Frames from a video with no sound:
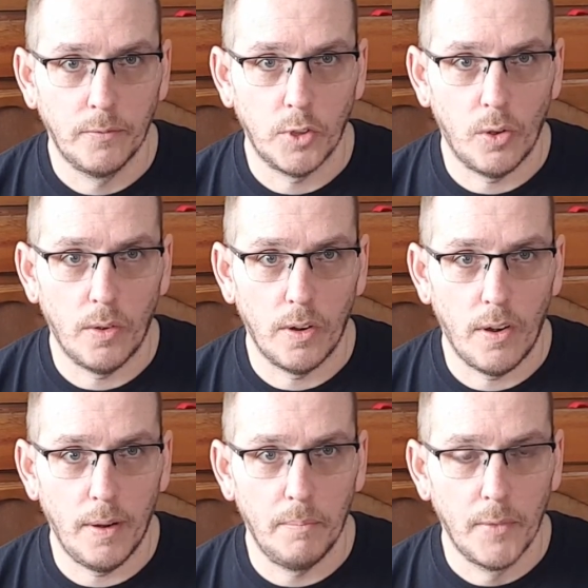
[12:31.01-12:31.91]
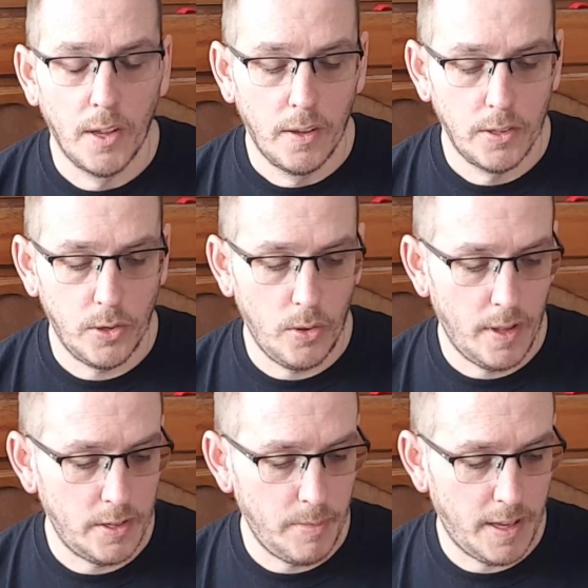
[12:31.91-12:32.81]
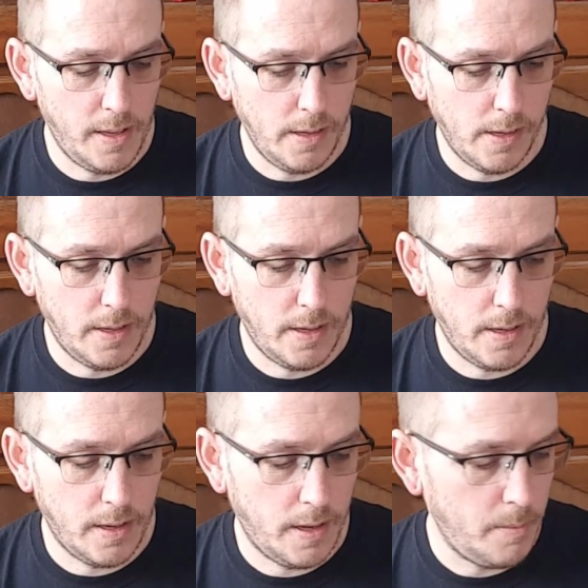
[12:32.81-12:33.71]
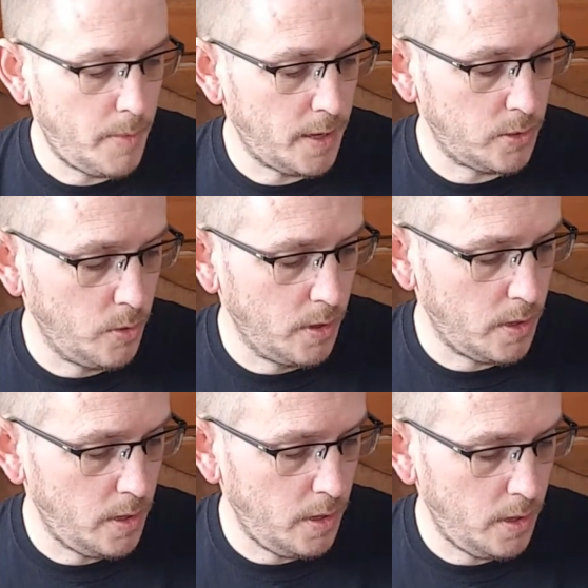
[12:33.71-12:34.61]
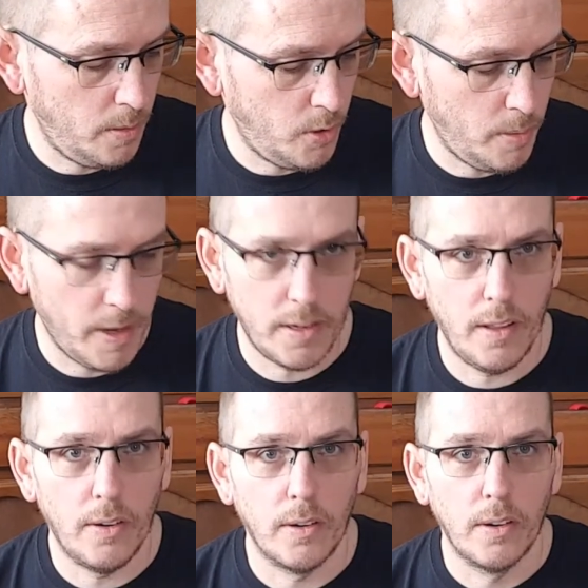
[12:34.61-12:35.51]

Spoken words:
So, alright. So that's my kit, and I'm going to get back to work putting it back together.